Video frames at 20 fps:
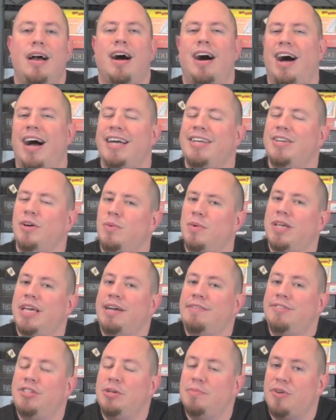I don't
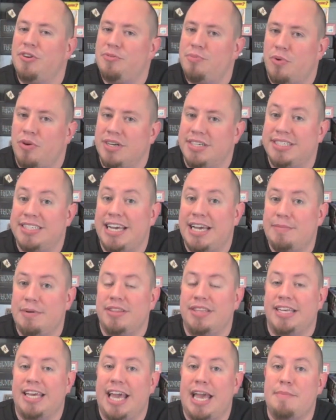really have too much more to say
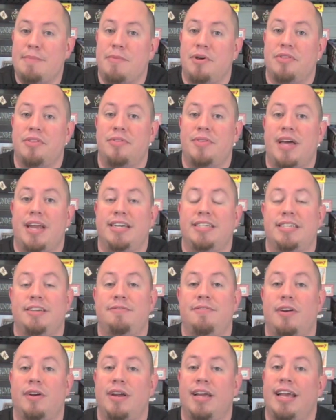about the game other than that it's
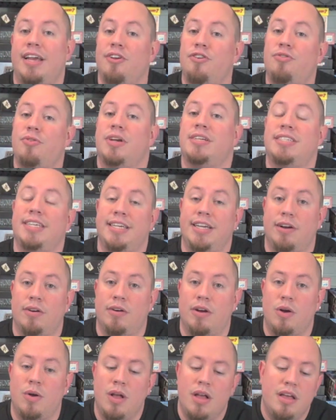a very interesting
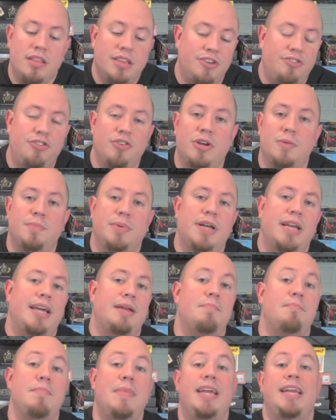Euro that you can play
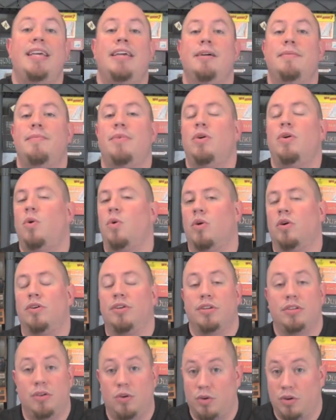at medium
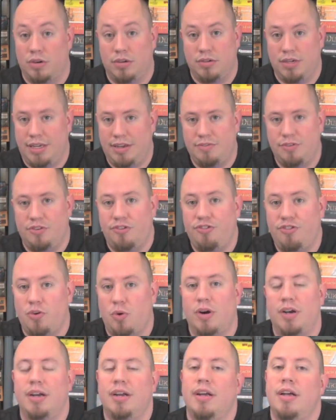or even
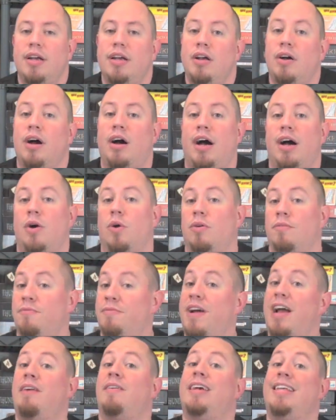short or
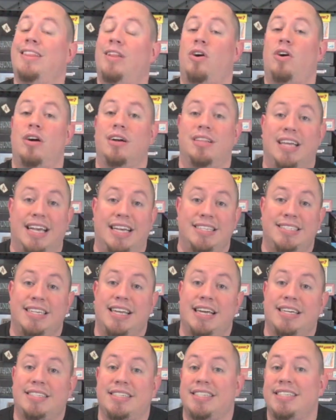very long lengths.
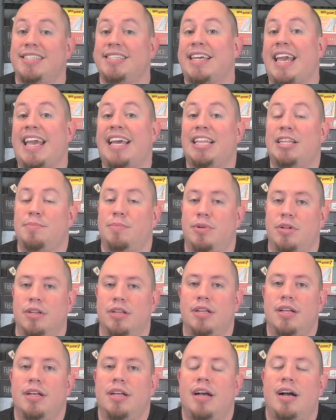It has a
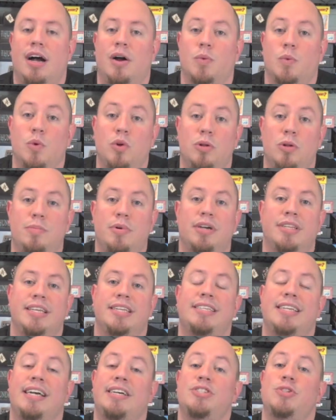scalable rule book
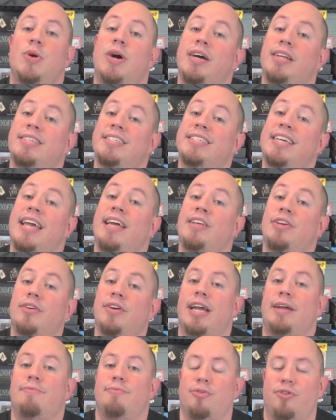that tells you how to scale
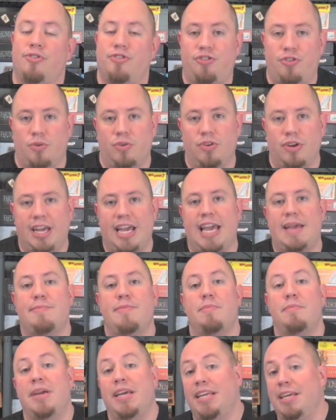your game for a shorter
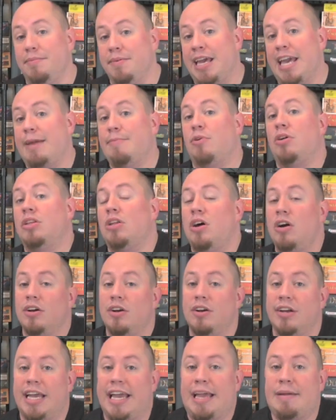game, a medium game, or a
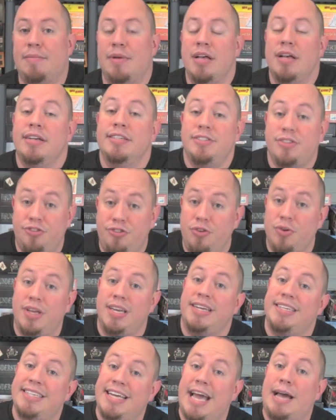longer game so that you
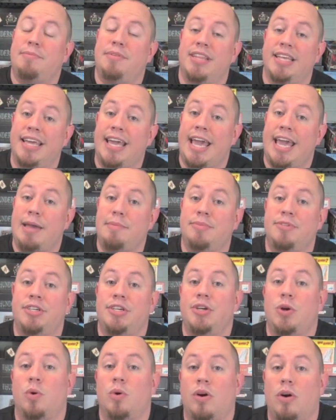can adapt the game
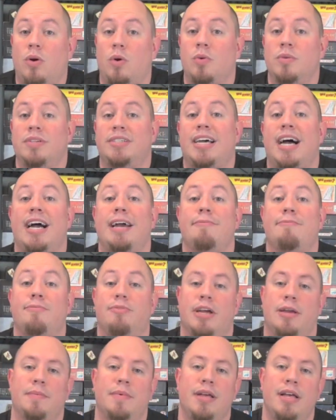to your own time
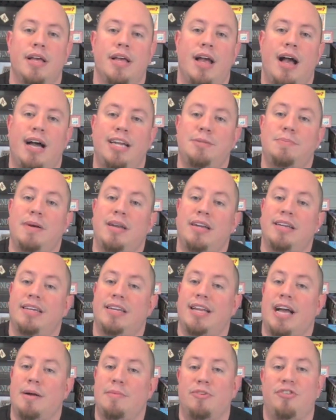frame, depending
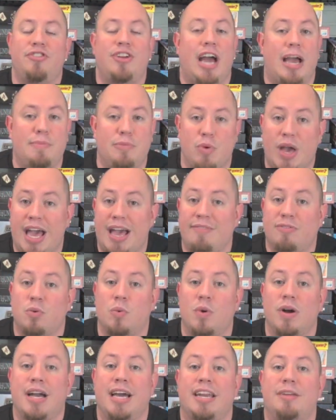on how much time you have
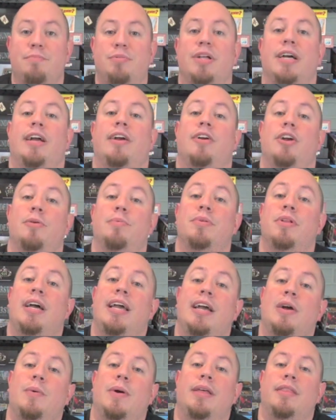or what kind of player you're
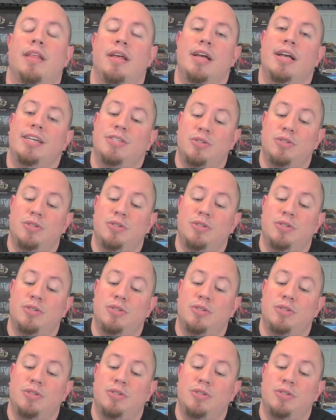playing with.